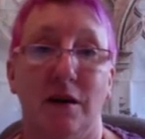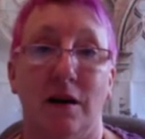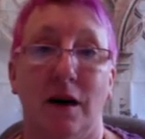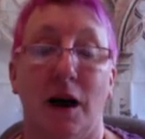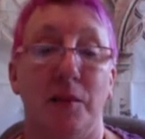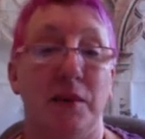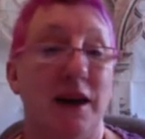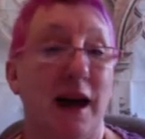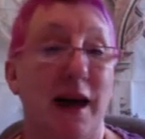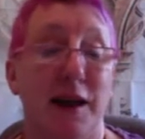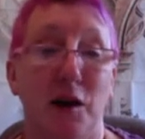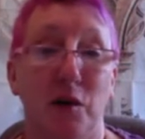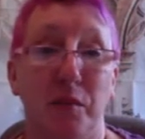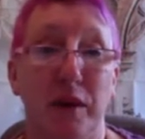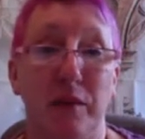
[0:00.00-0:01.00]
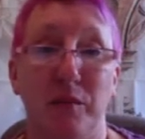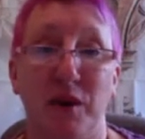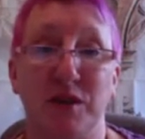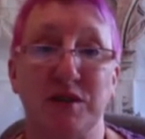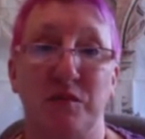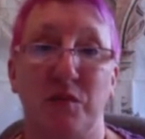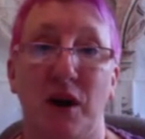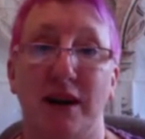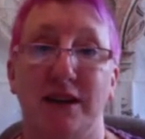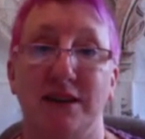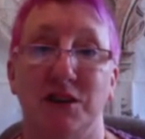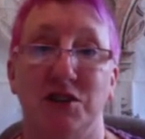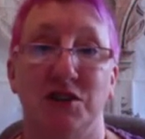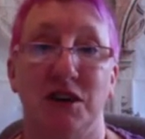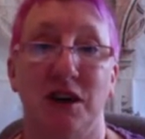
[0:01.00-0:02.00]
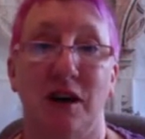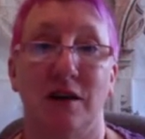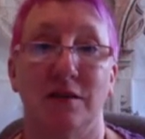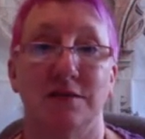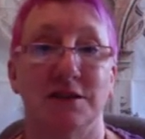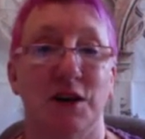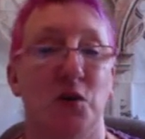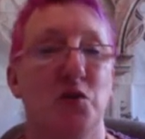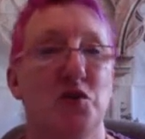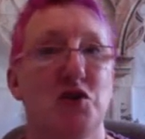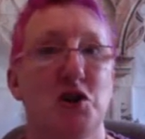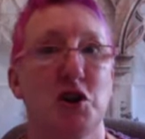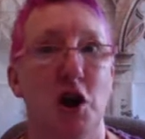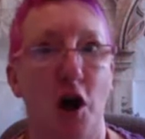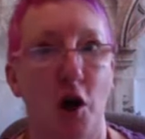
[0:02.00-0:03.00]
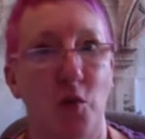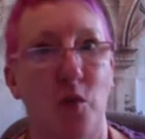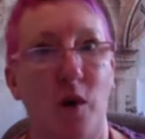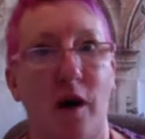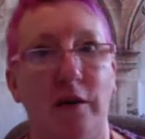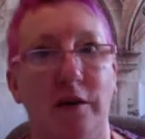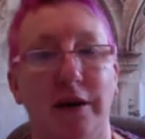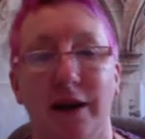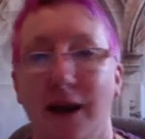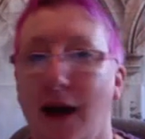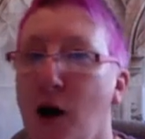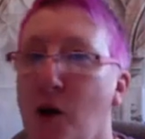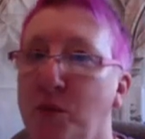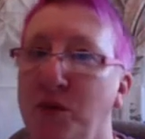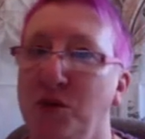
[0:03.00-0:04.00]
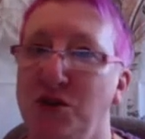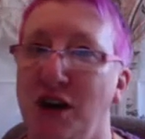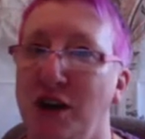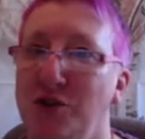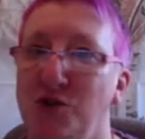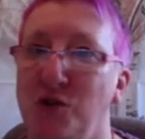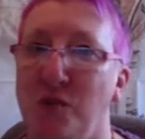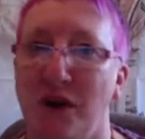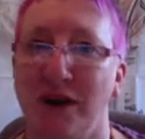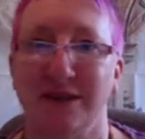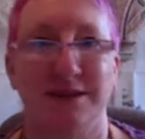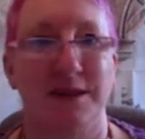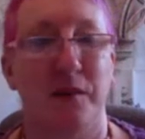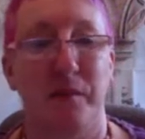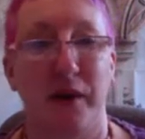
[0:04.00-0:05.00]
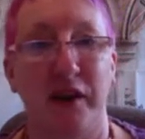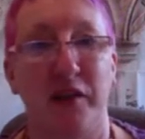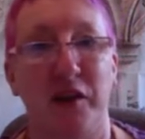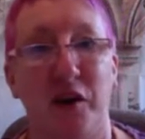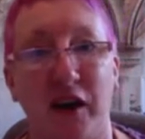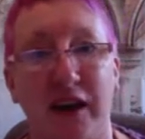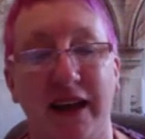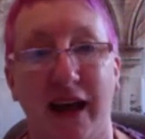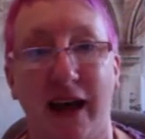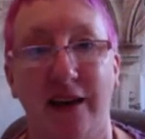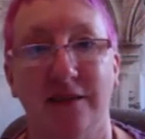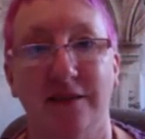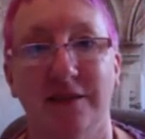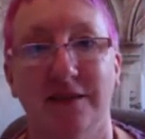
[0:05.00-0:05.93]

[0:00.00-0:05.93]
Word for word: I'm an N L P Master Practitioner, so no one can help you change your mindset better than I can.